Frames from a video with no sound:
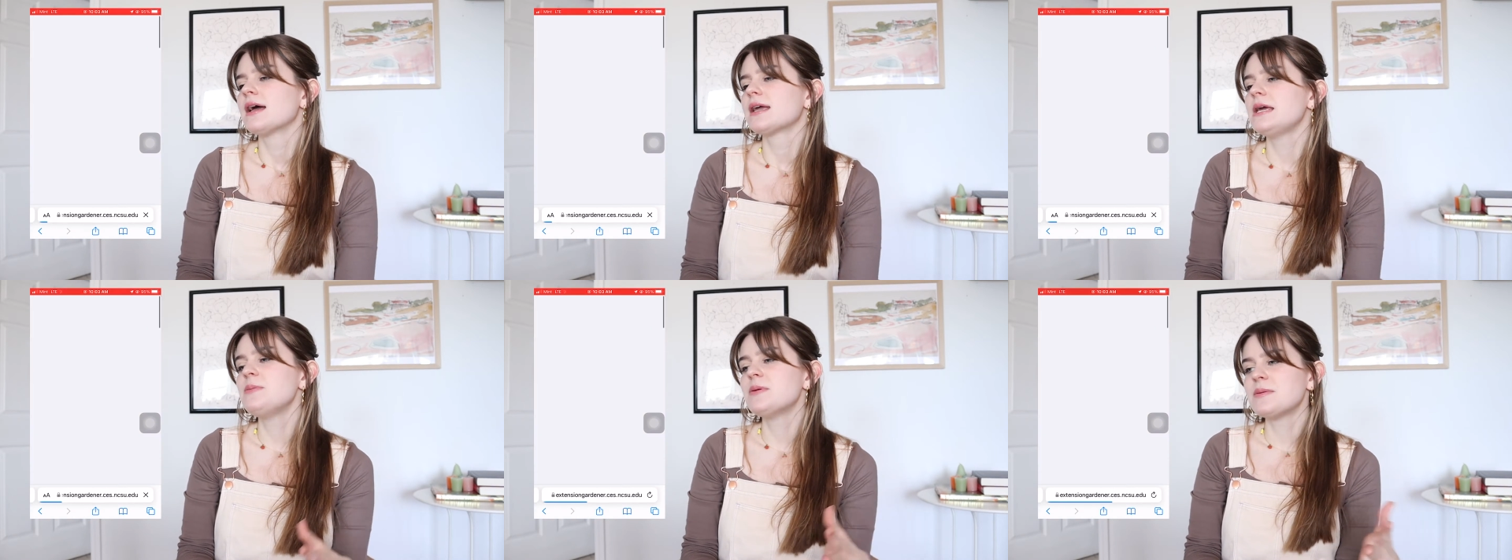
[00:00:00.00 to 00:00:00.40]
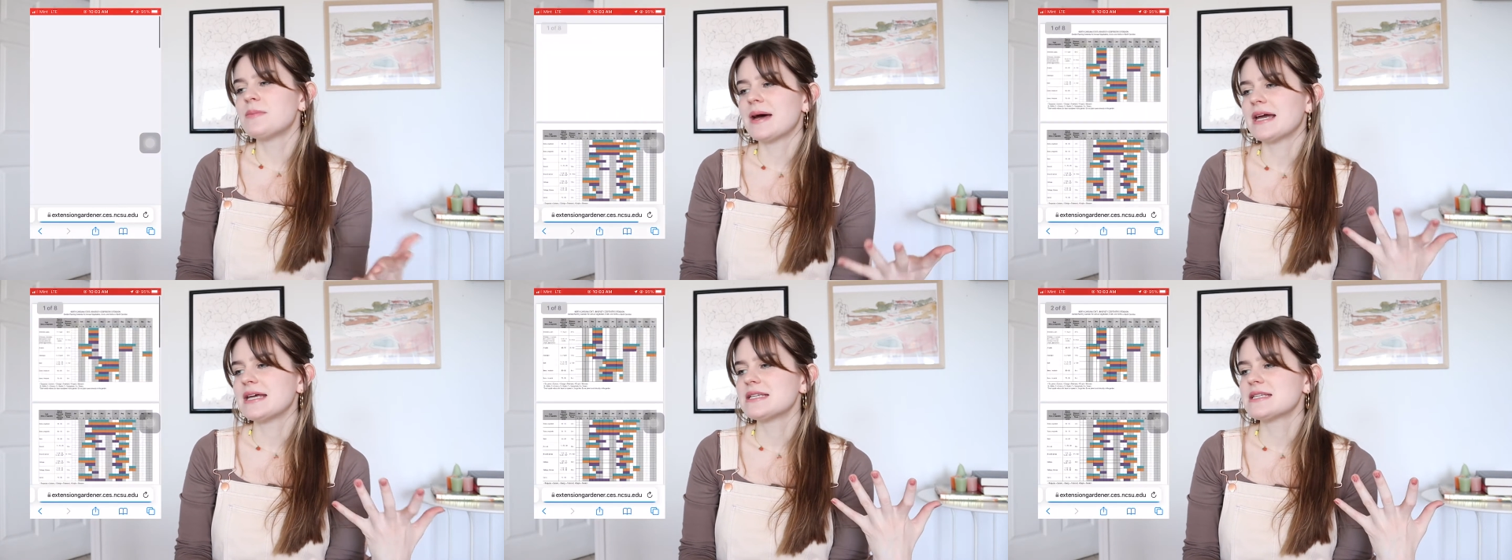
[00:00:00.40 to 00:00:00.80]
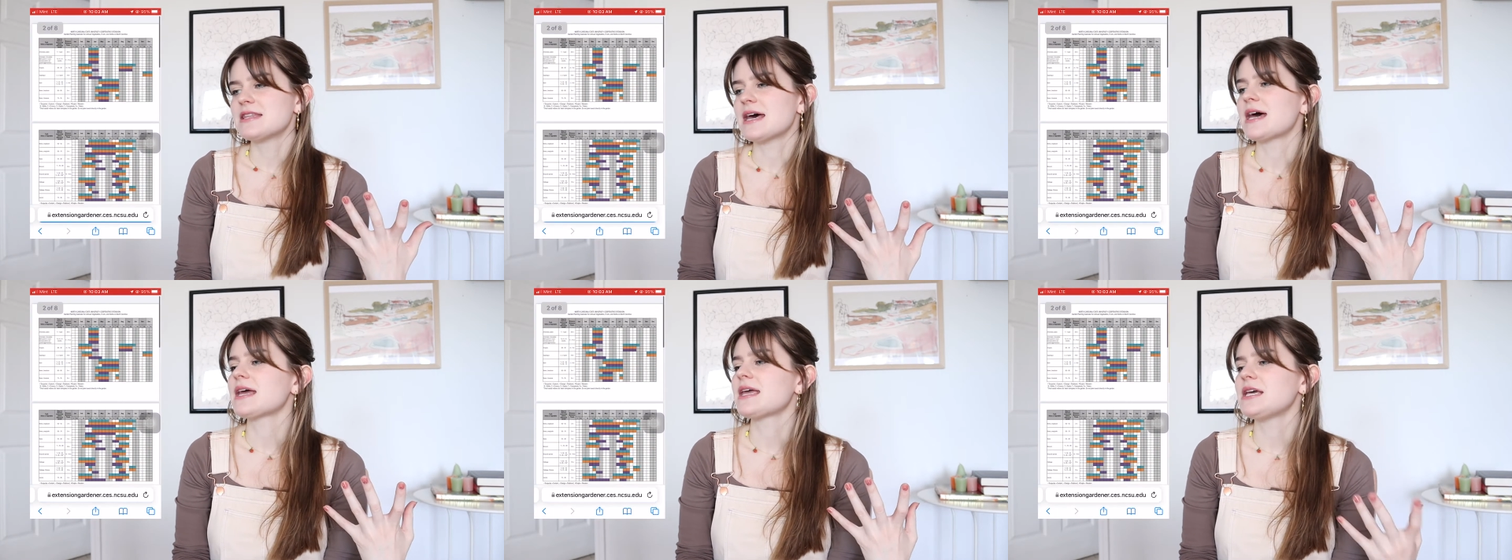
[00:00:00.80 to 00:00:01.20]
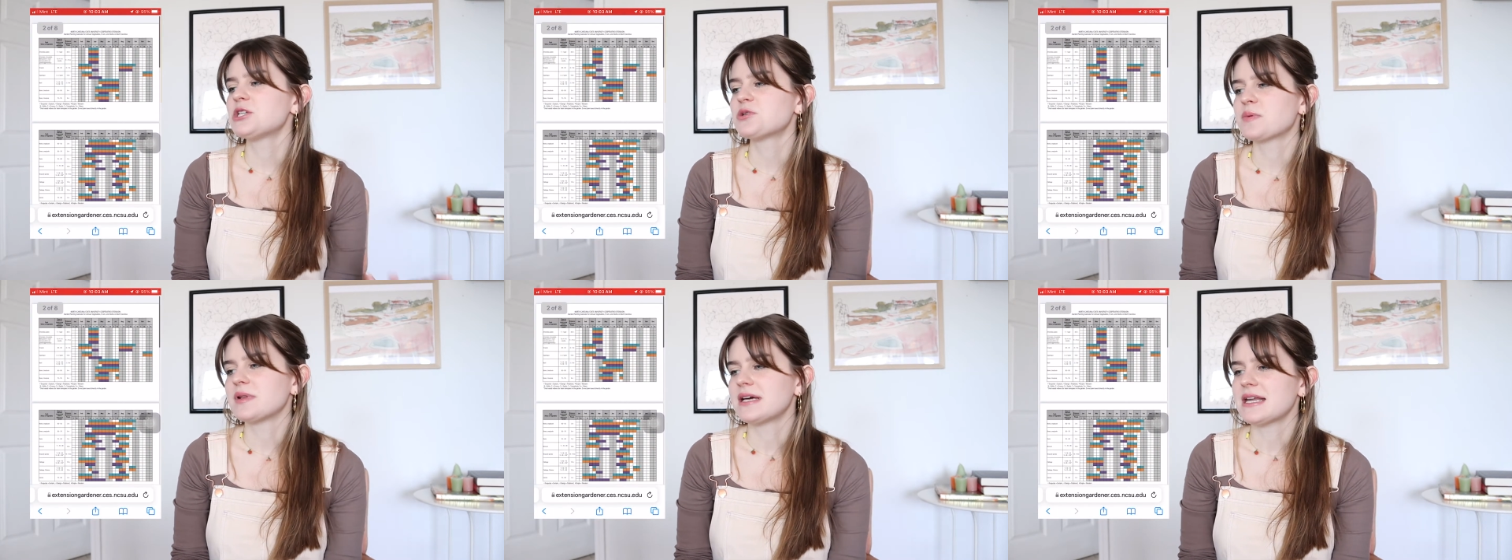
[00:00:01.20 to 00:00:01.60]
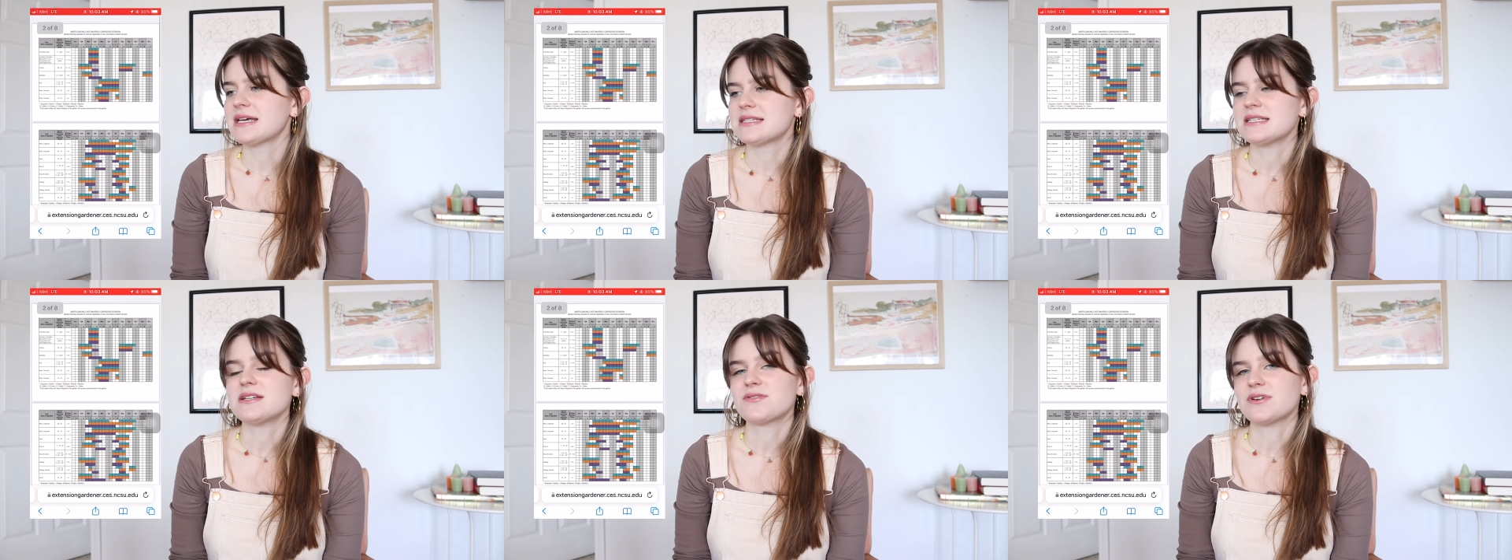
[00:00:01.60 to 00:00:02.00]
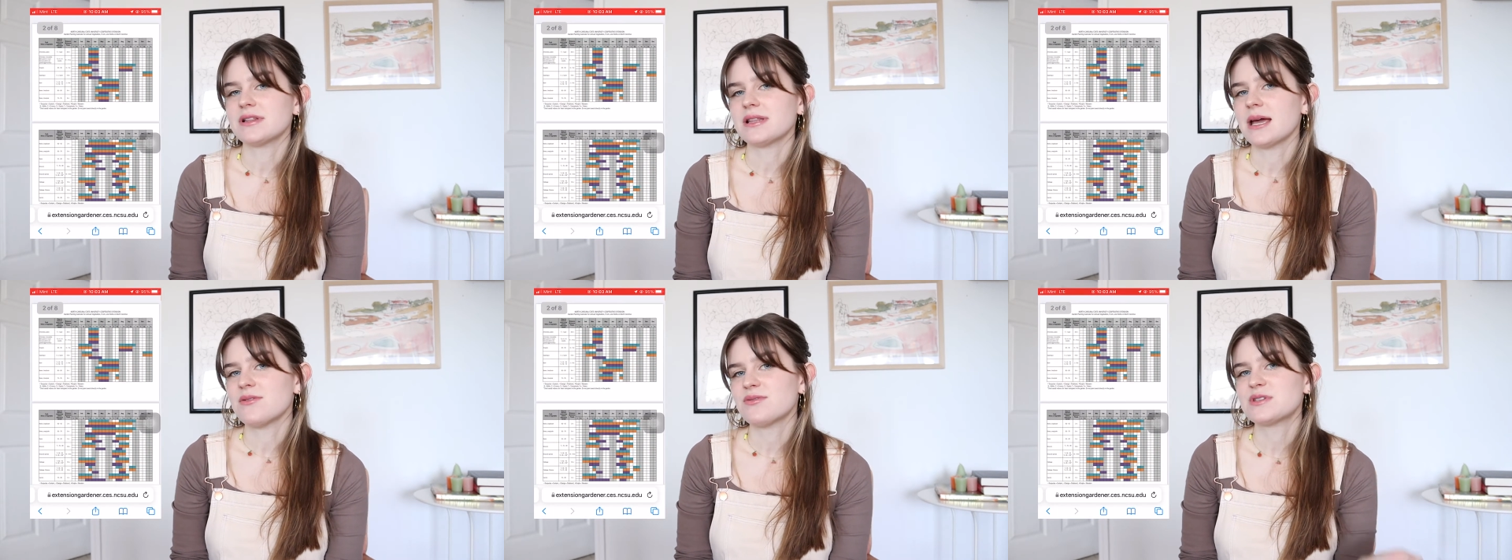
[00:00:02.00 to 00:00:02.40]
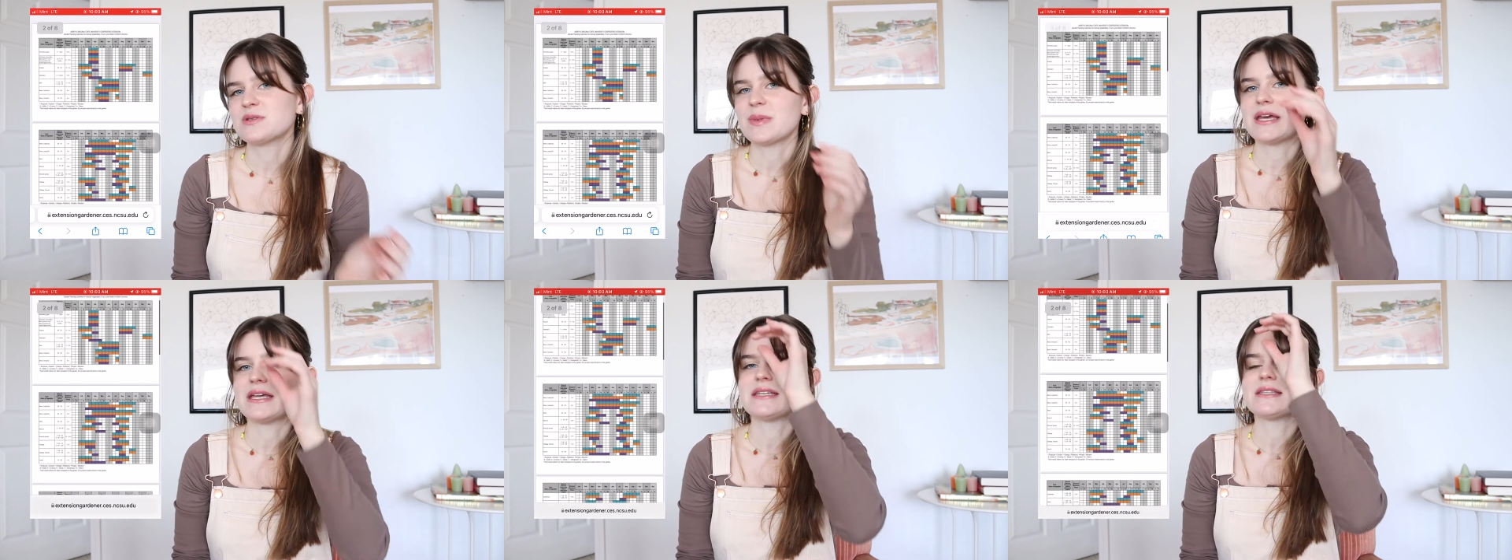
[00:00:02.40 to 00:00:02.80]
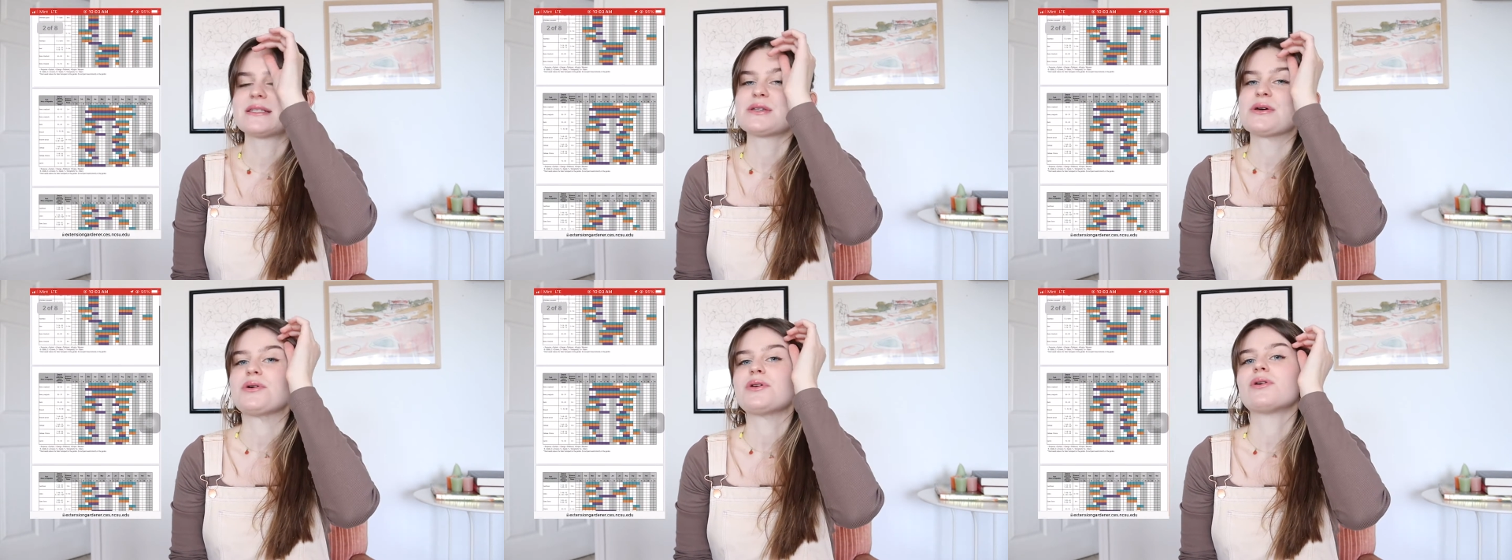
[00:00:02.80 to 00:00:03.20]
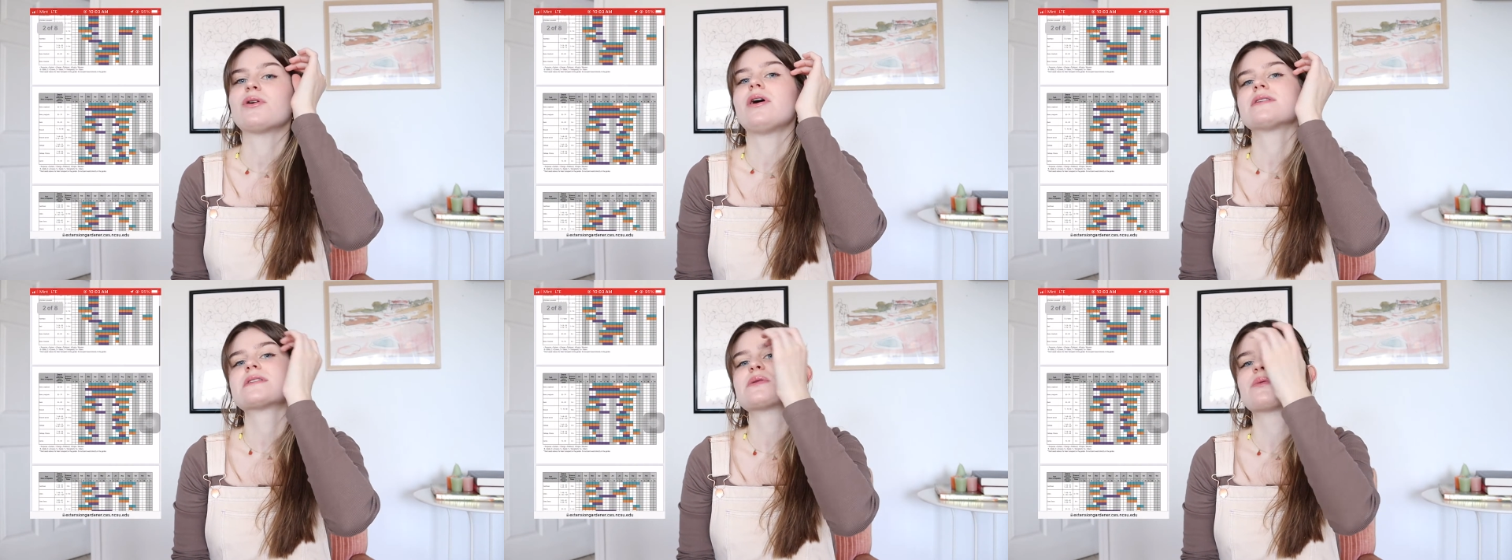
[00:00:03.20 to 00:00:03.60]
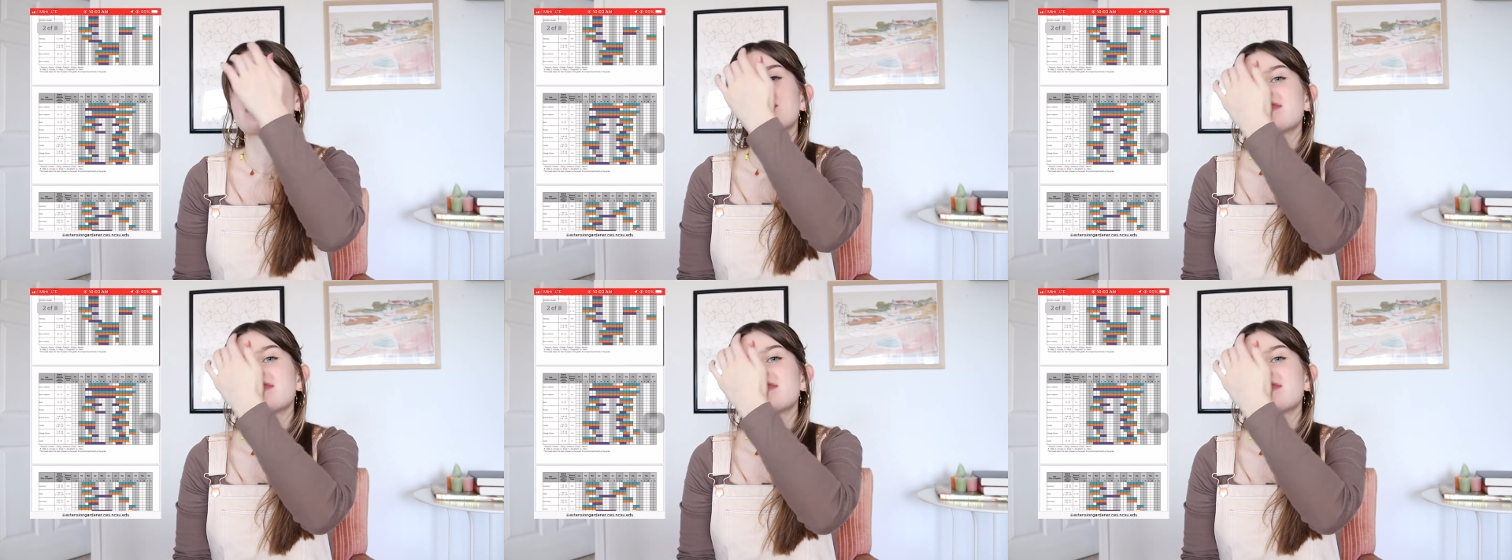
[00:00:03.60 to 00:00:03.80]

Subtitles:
Keep in mind that each plant has a different lifespan, so you'll also